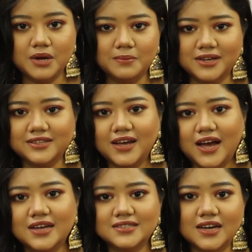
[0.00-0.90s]
My mother
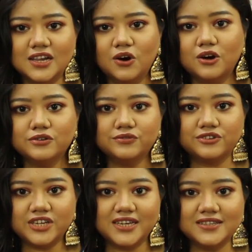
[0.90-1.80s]
has a lot of
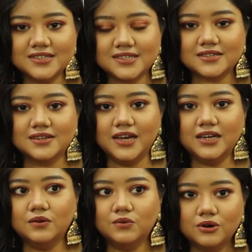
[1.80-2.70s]
greens in
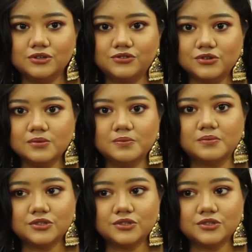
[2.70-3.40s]
her wardrobe.